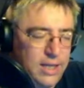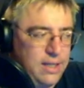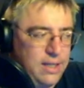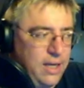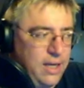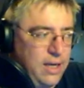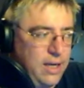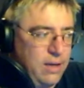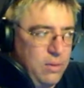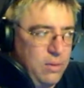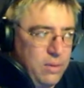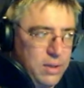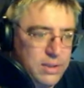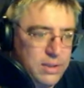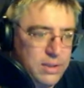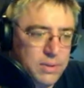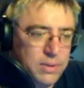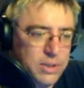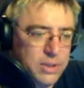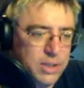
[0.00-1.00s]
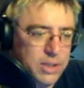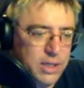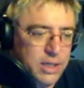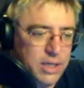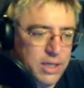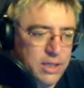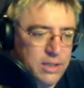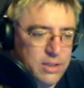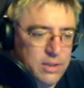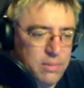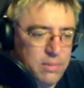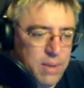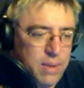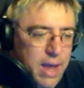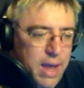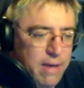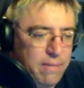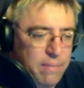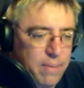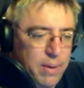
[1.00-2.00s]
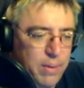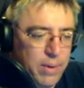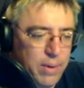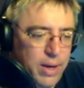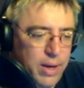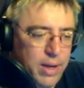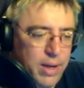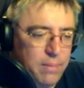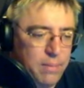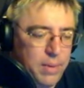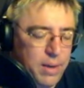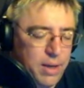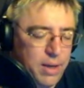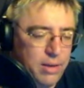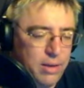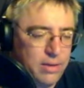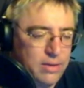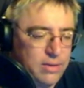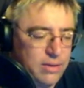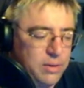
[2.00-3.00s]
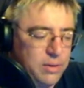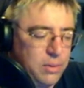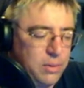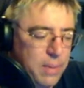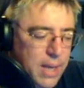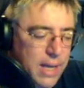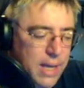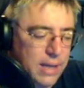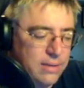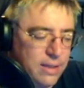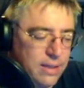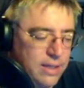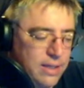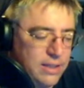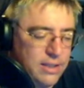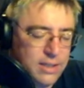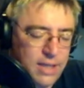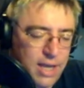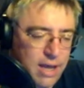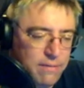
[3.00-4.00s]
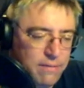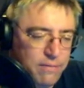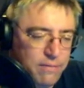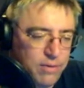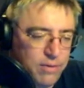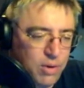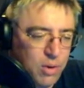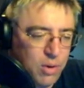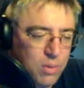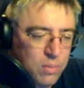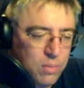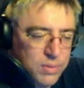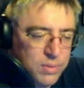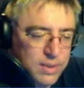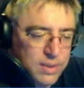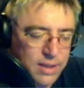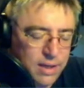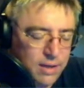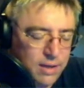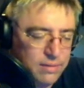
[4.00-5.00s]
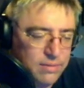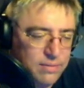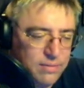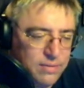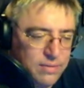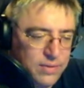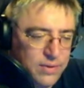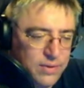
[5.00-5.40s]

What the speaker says: like, holy smokes, you're going to consume half my RAM on this little box that I just have for home stuff.